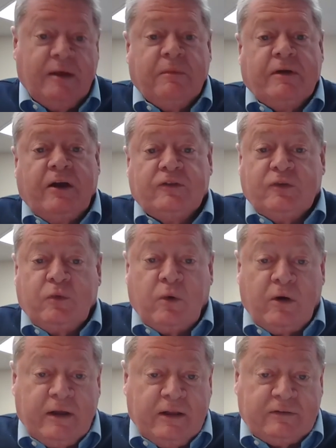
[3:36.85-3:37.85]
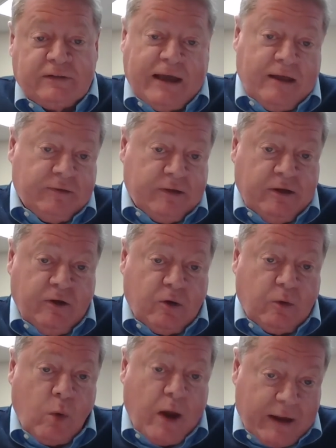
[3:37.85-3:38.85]
because the word gets out that
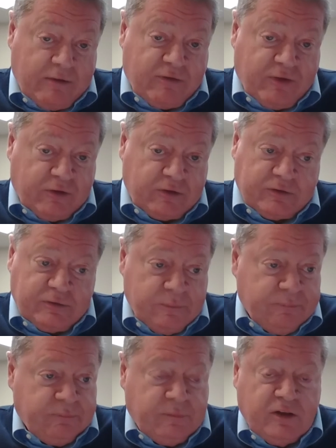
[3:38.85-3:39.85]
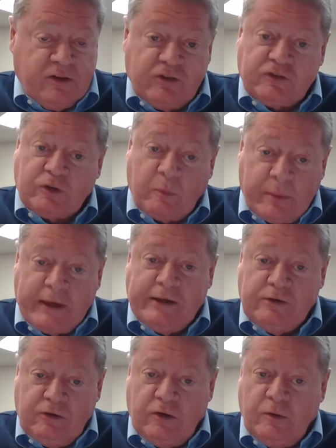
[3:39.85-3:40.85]
your wife has
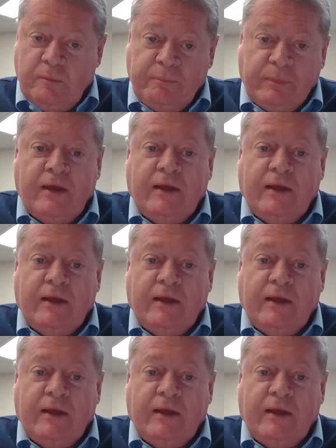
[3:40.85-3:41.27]
disobeyed you.